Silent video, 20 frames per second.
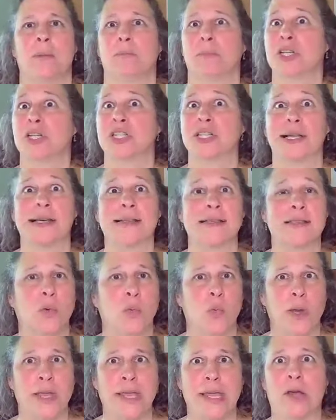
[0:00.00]
much less a
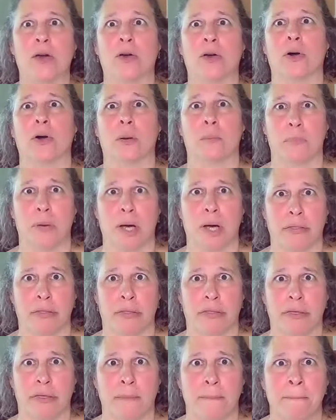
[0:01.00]
week or a
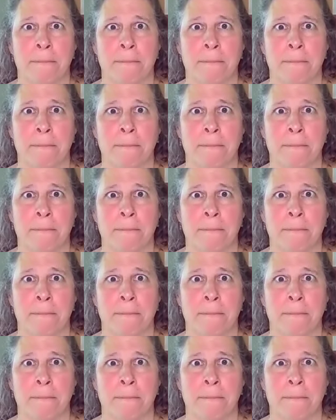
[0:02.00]
month.